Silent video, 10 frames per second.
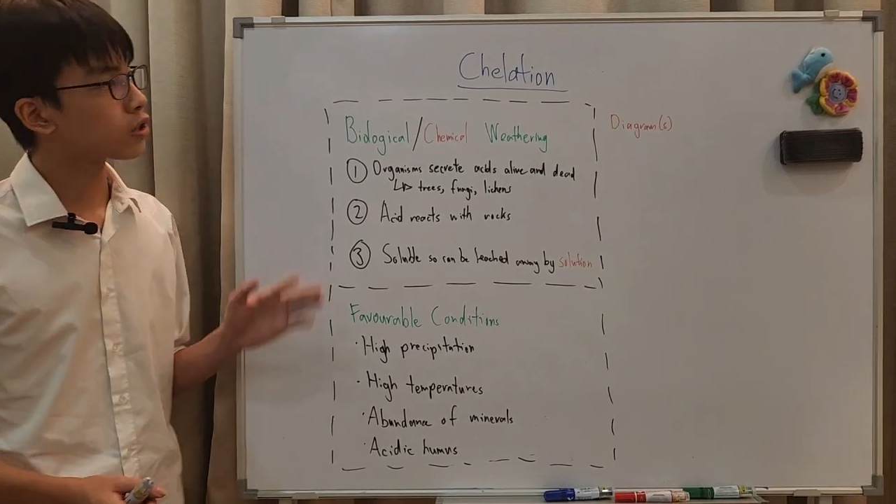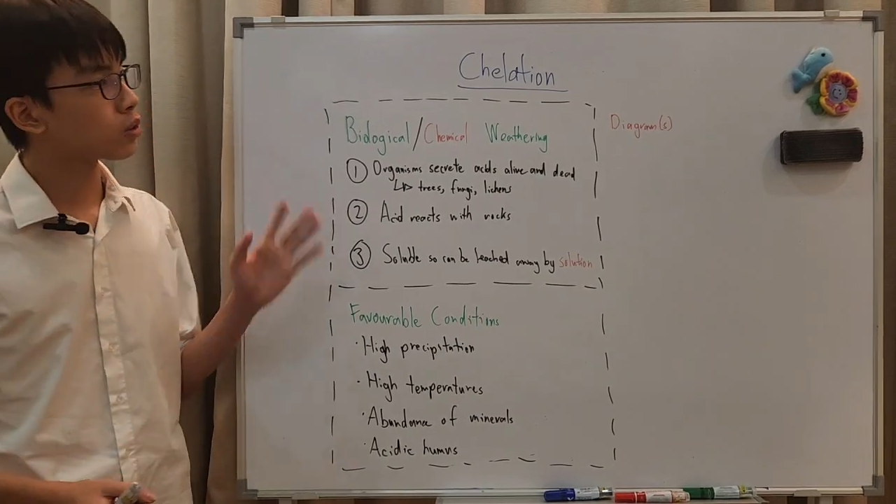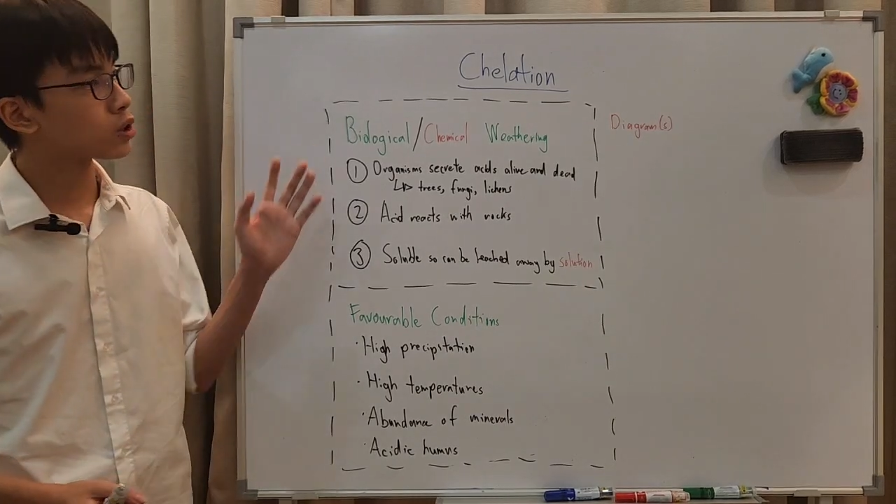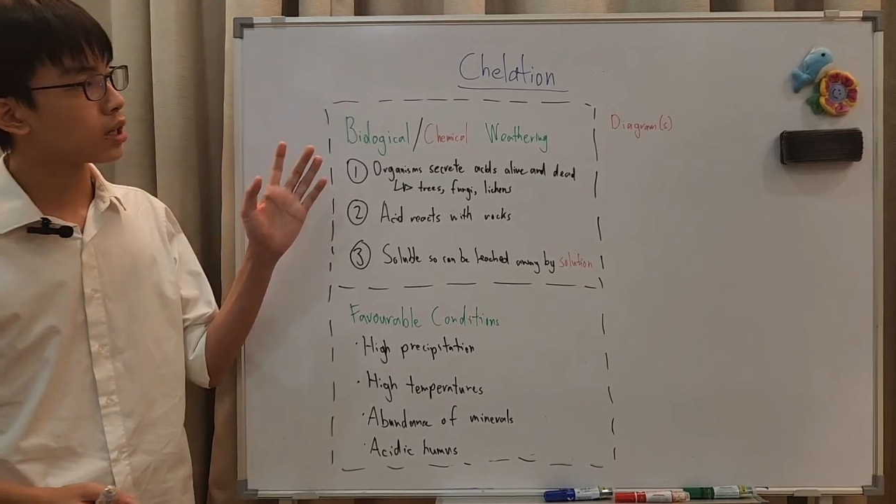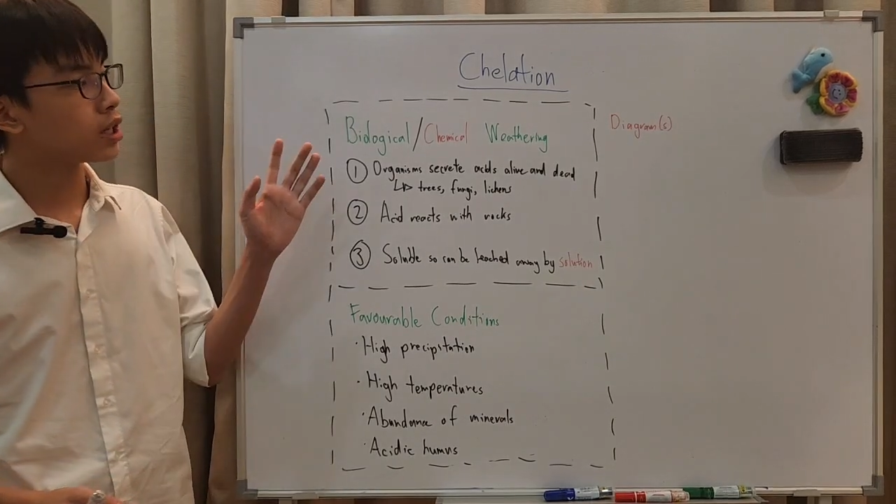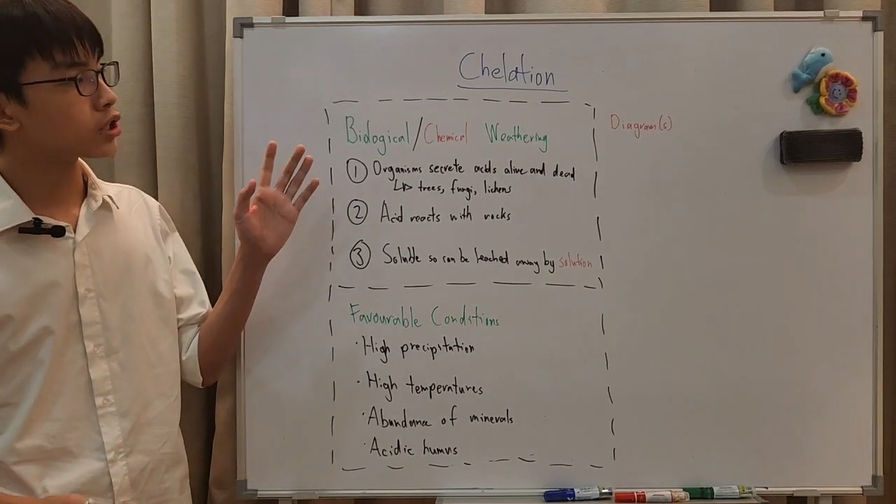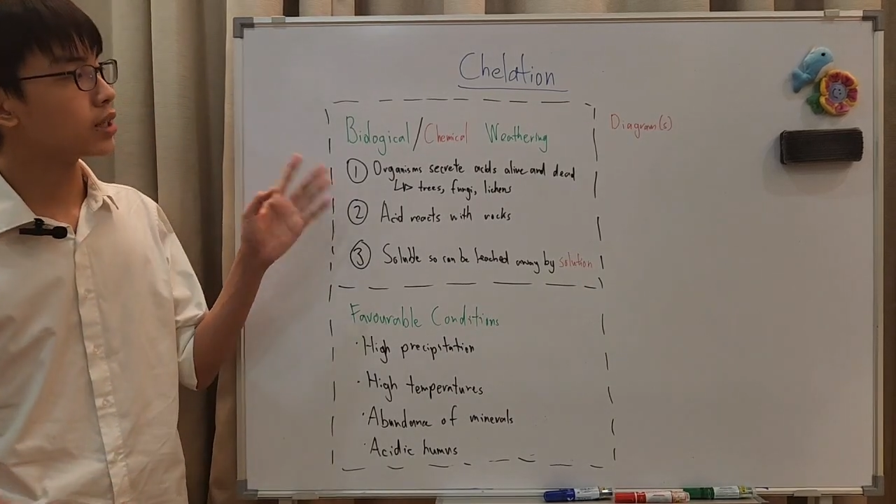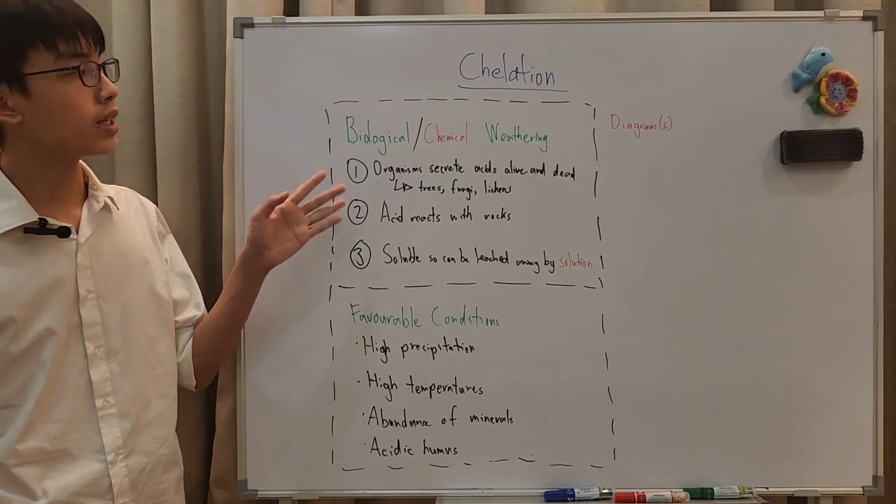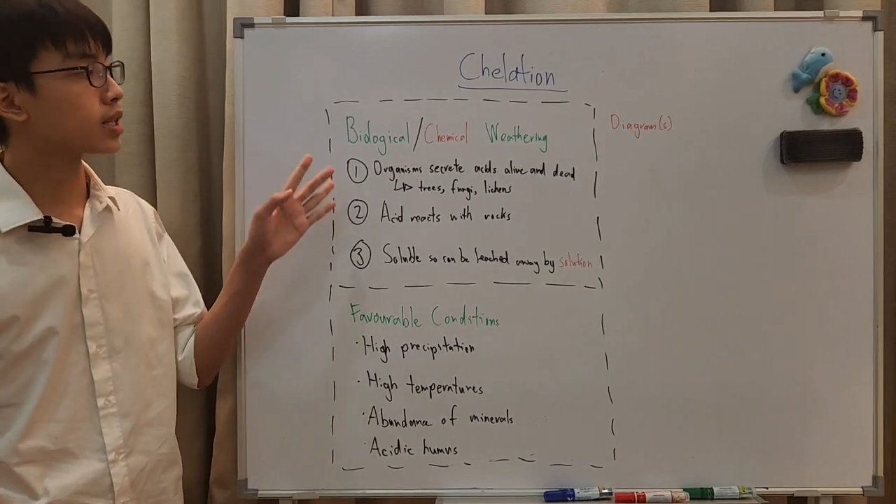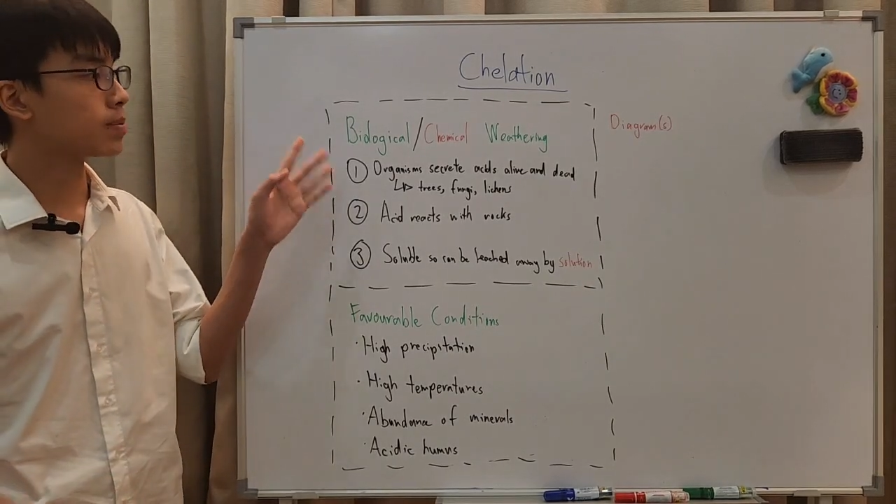So
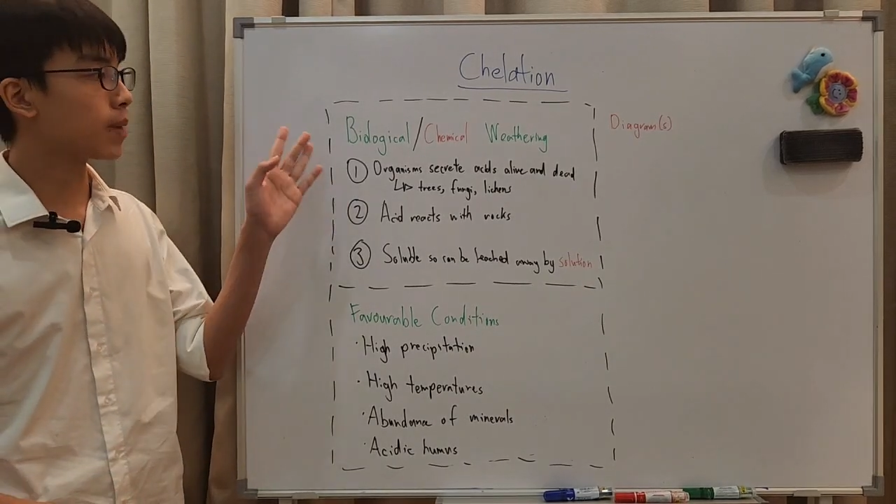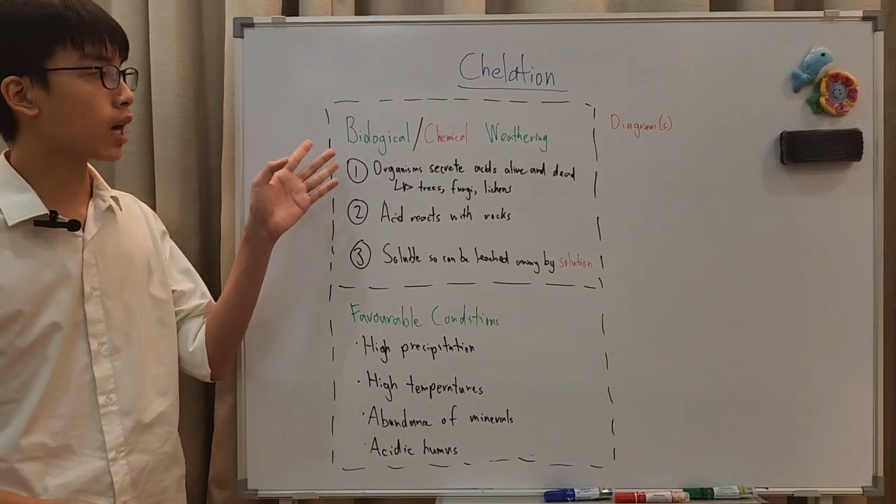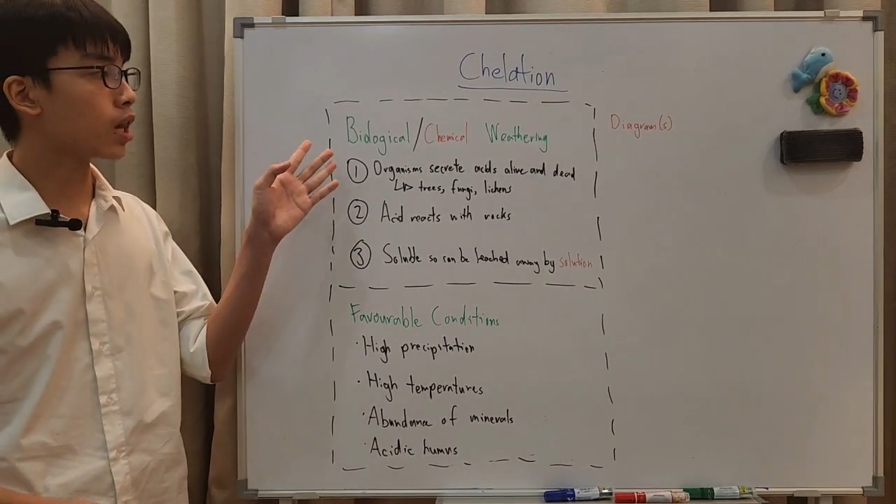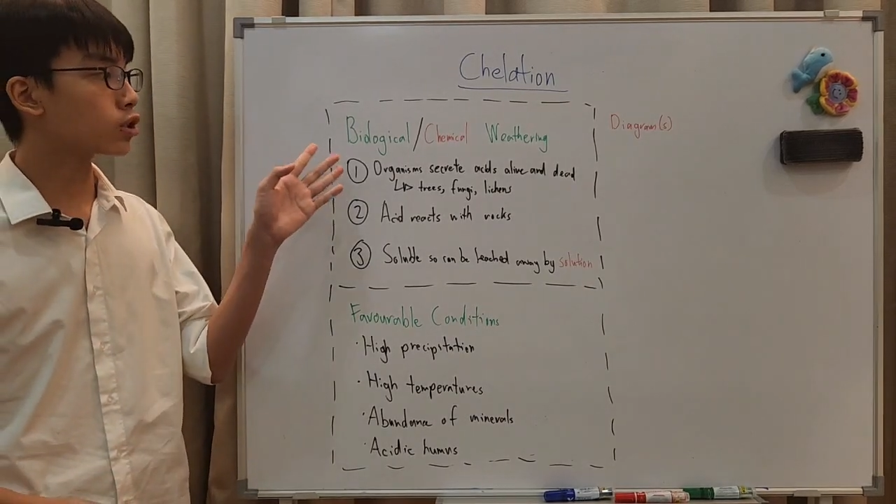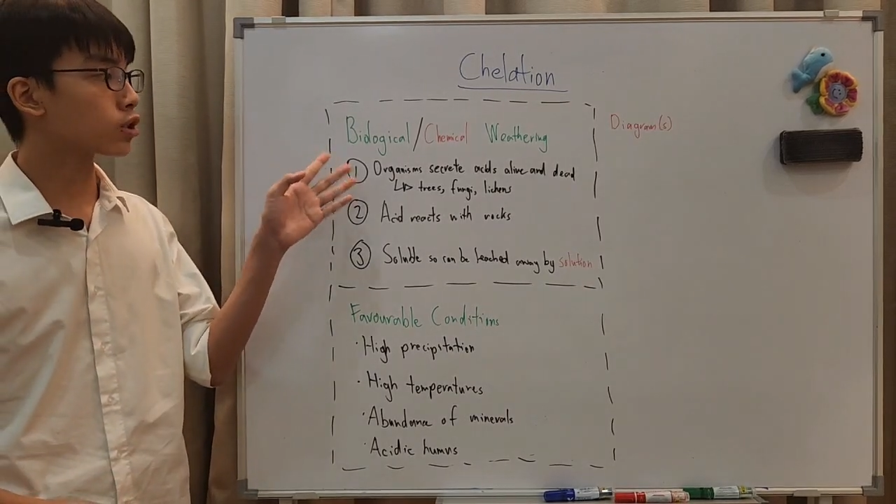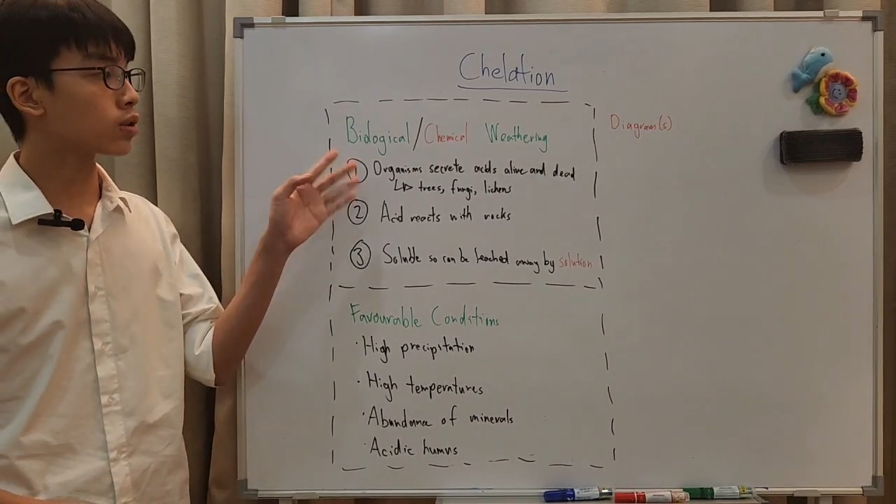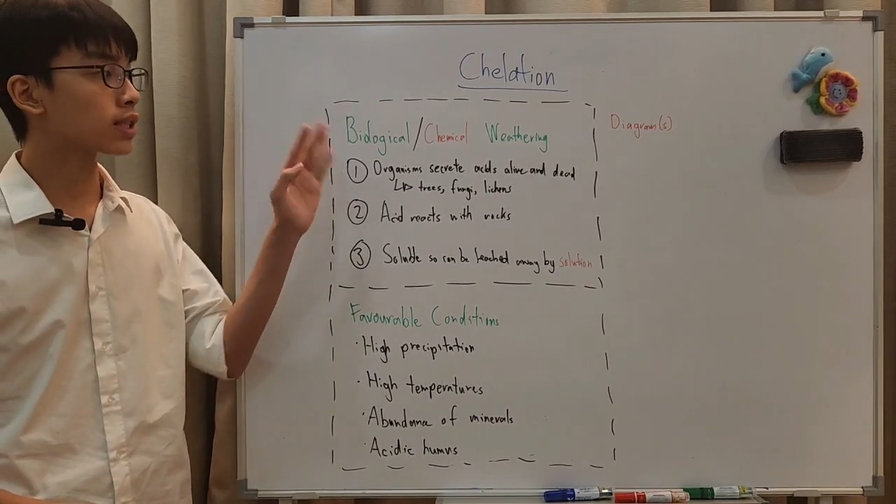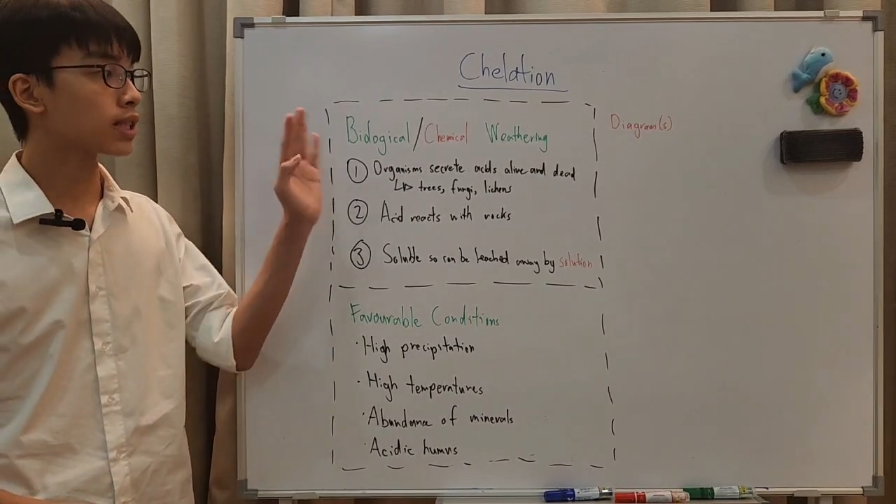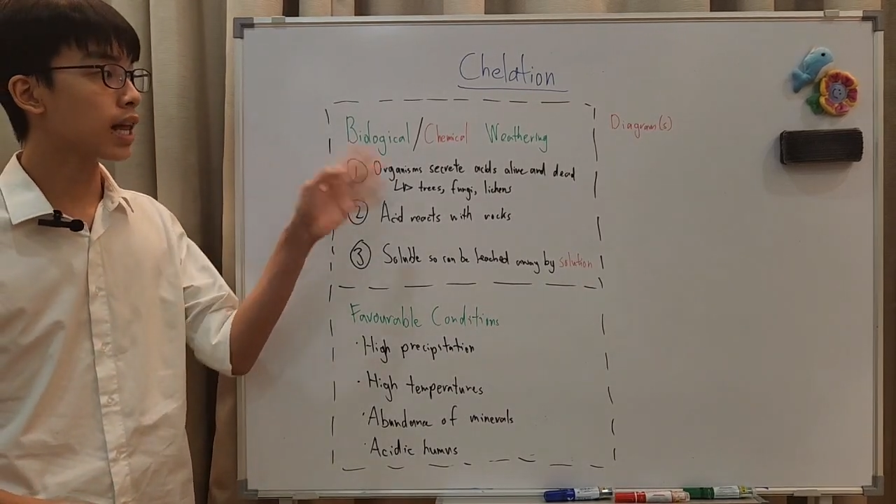chelation is a biological